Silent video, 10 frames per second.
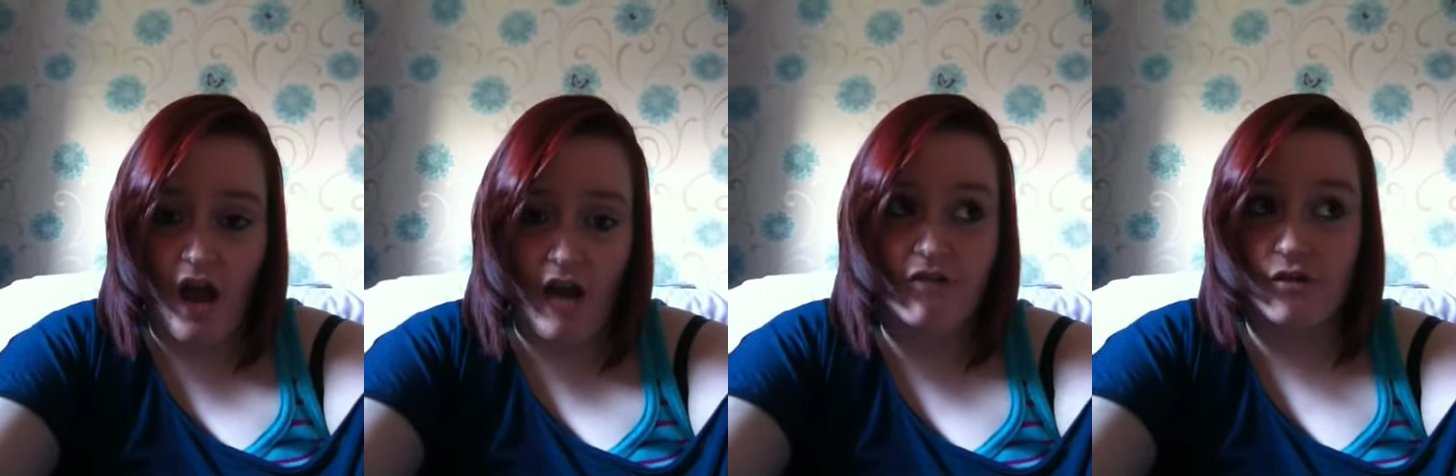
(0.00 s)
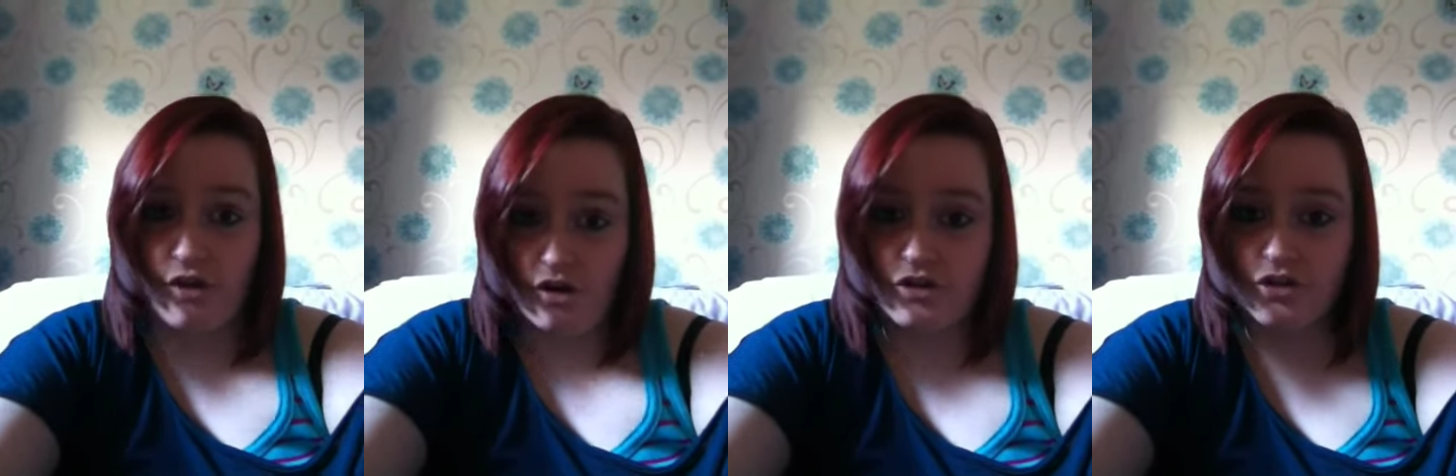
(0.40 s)
I felt
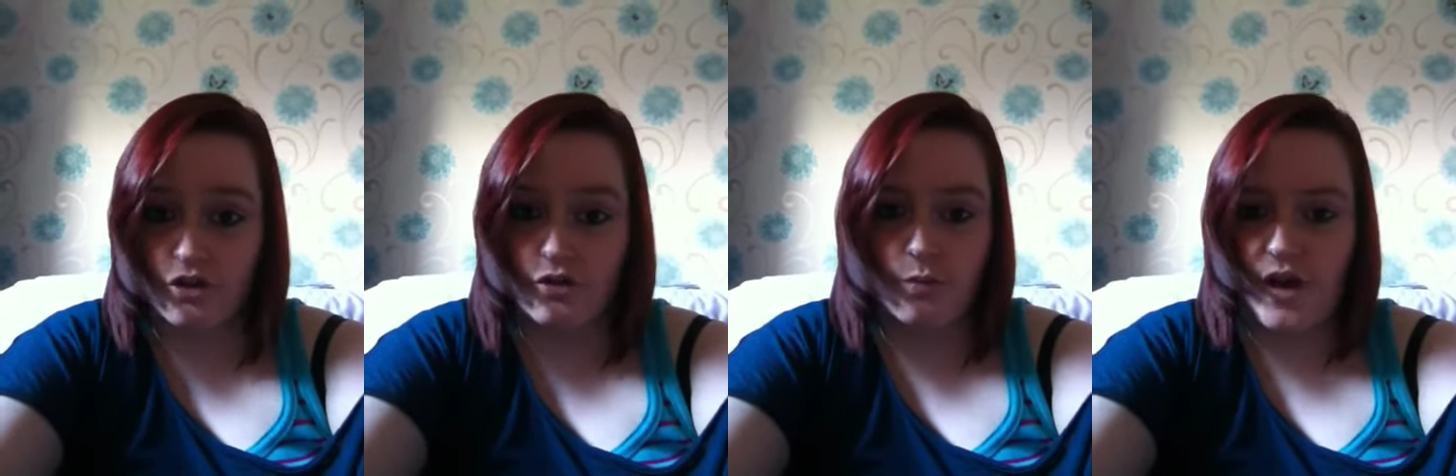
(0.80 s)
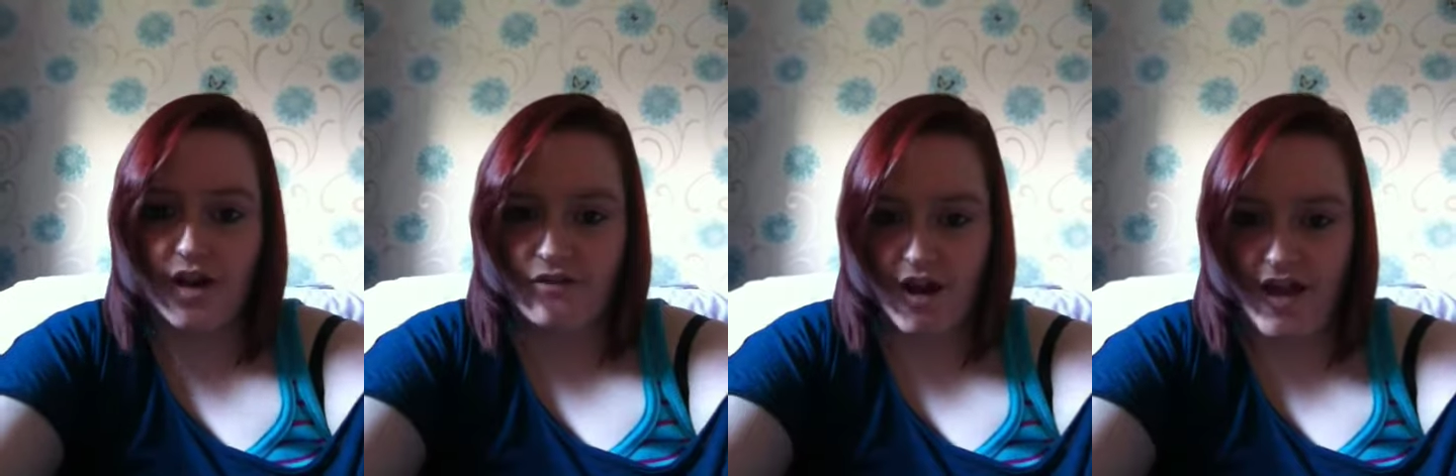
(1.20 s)
the urge to, but I
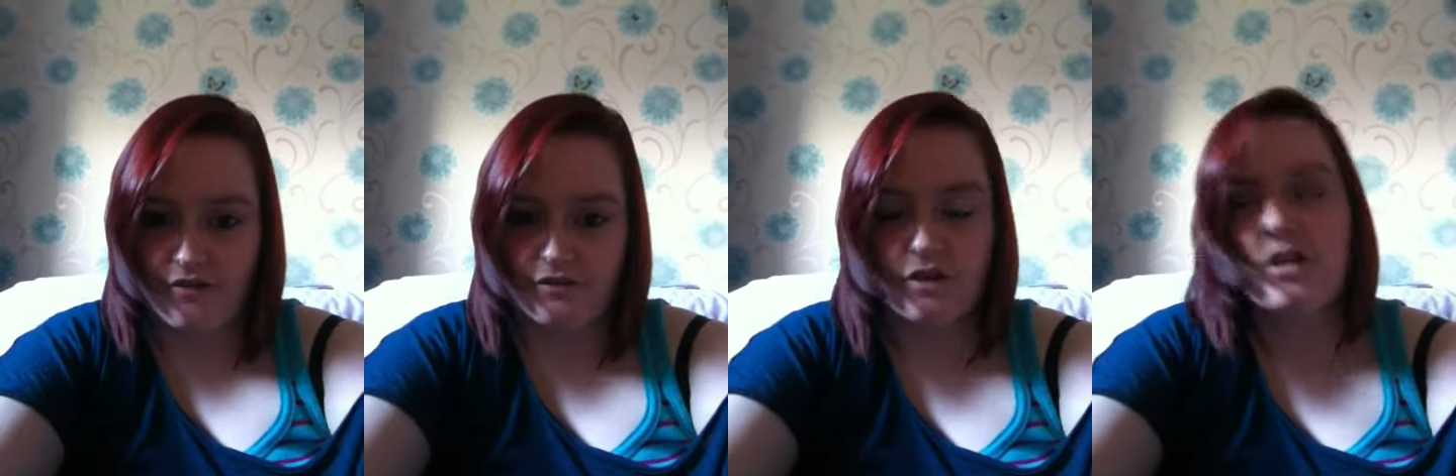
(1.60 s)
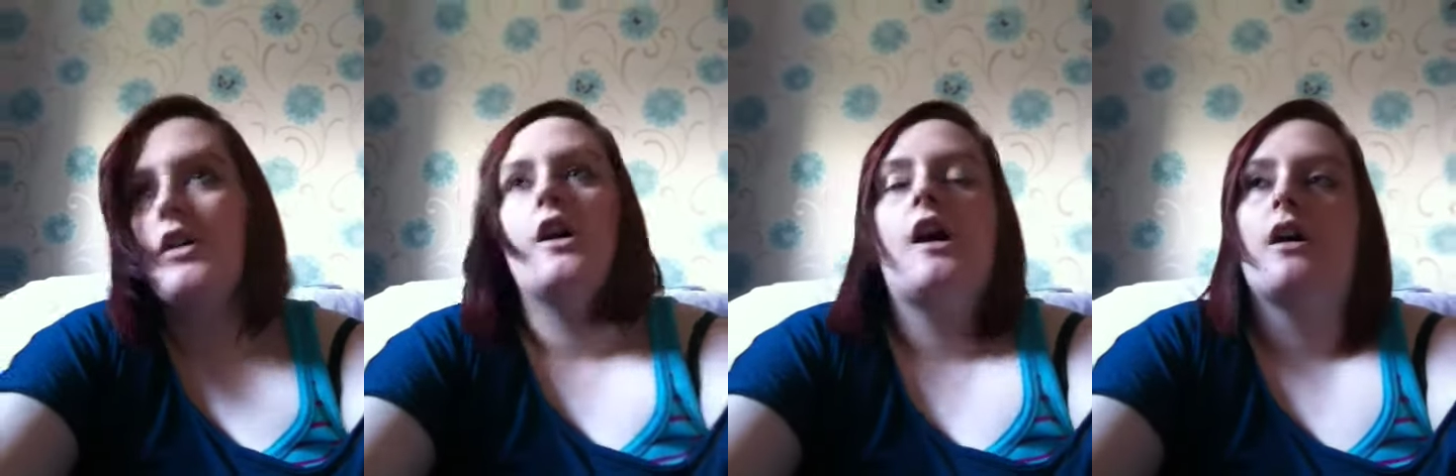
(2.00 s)
never have.
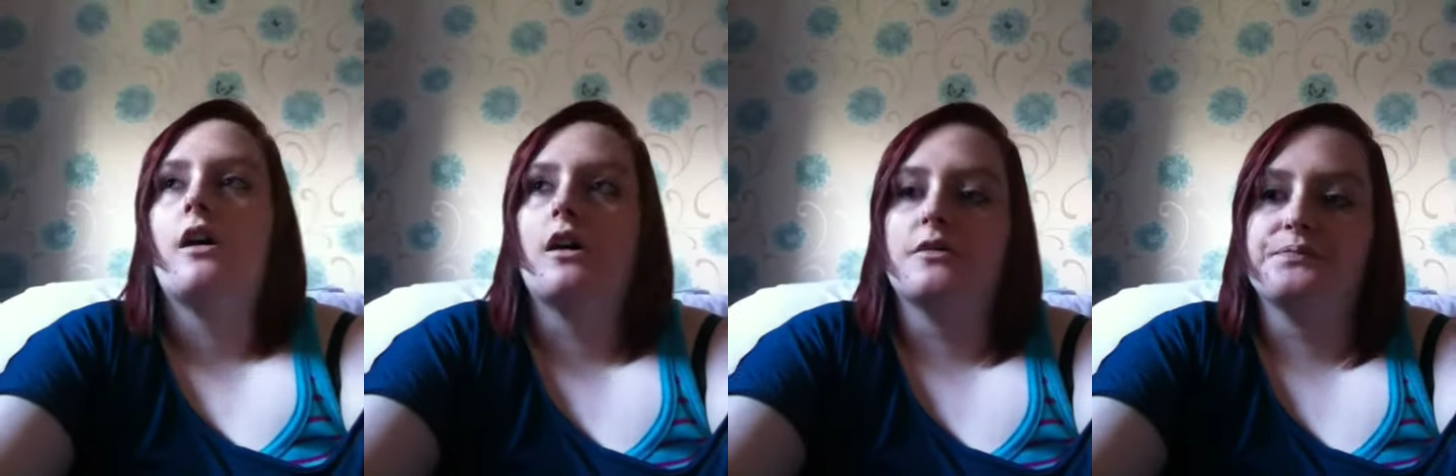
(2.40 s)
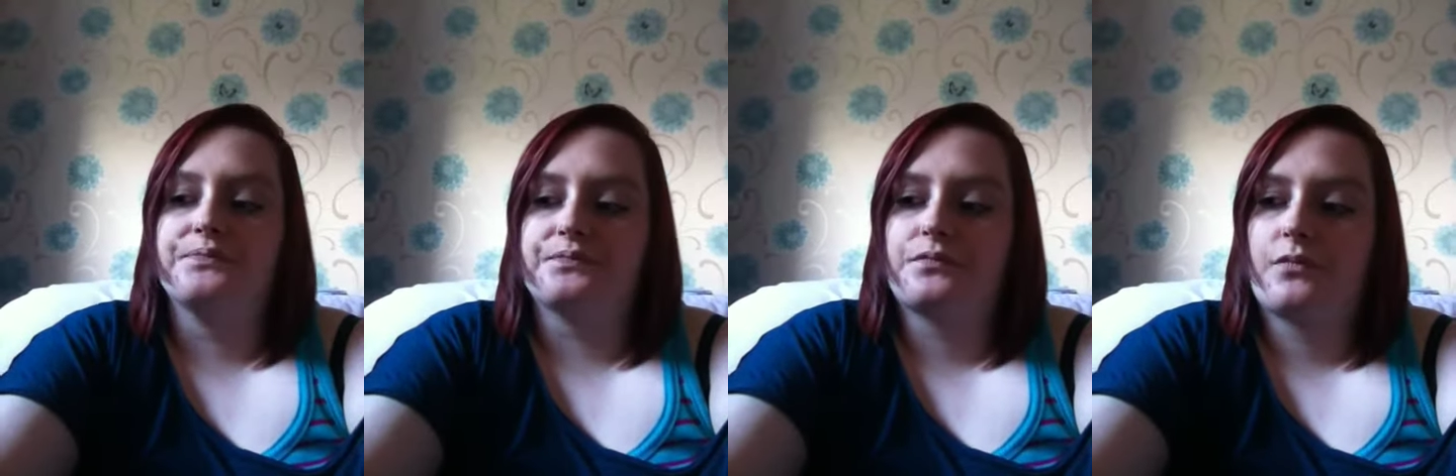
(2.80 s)
Um,